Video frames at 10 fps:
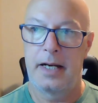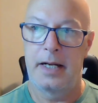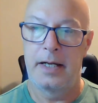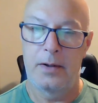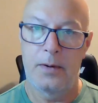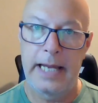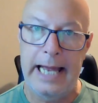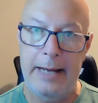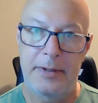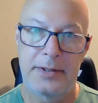And it only
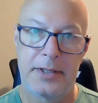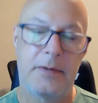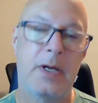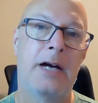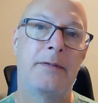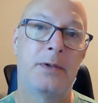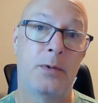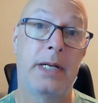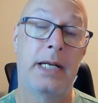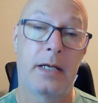happens if you have
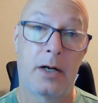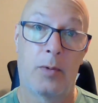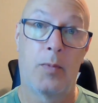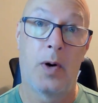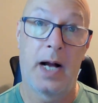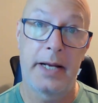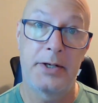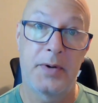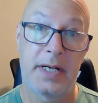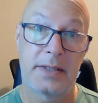too many
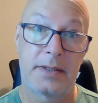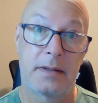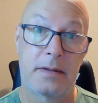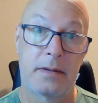carbohydrates.